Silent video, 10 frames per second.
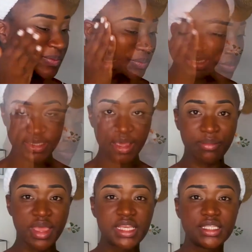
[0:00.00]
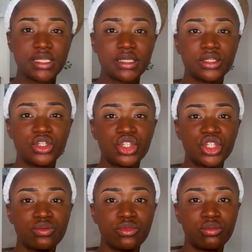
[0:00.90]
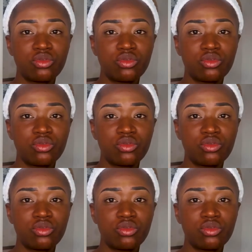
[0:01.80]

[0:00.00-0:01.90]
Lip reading: It's this amazing shimmer